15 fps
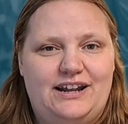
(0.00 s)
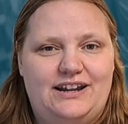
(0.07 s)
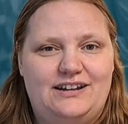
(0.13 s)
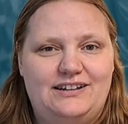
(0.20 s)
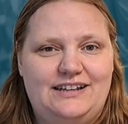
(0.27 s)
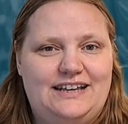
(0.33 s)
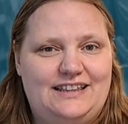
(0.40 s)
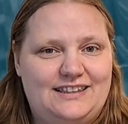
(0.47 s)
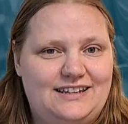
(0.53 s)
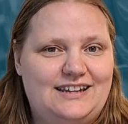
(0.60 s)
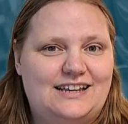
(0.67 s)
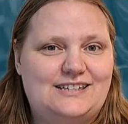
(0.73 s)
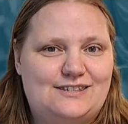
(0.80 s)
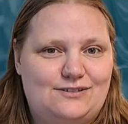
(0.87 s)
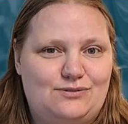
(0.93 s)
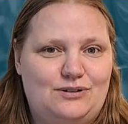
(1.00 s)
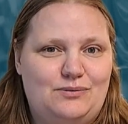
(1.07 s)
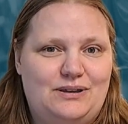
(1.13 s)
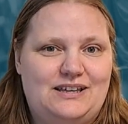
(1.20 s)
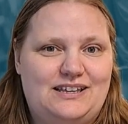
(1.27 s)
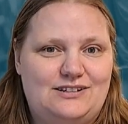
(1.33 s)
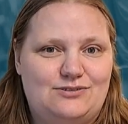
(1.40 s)
it in the next
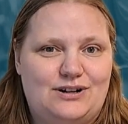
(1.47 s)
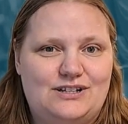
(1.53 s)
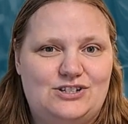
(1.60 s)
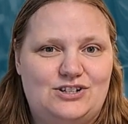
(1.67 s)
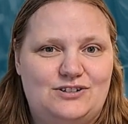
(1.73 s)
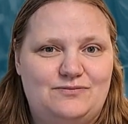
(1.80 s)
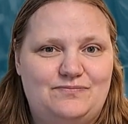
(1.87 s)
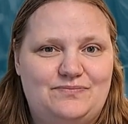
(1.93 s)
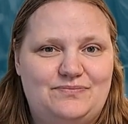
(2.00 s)
3-week iteration.